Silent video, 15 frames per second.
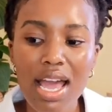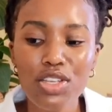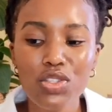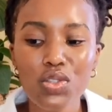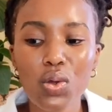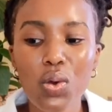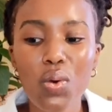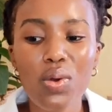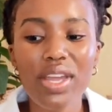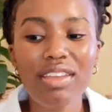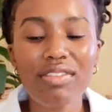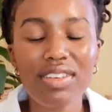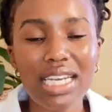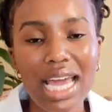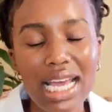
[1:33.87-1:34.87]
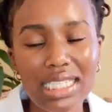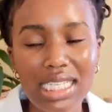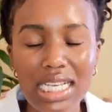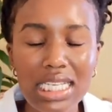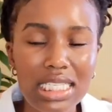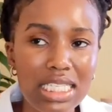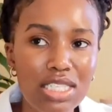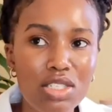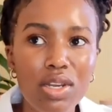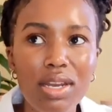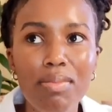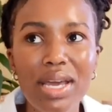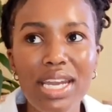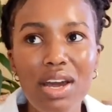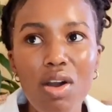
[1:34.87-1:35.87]
So even as is, it's not a
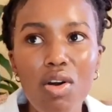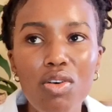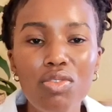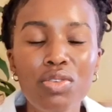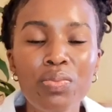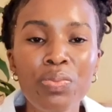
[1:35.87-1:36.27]
matter of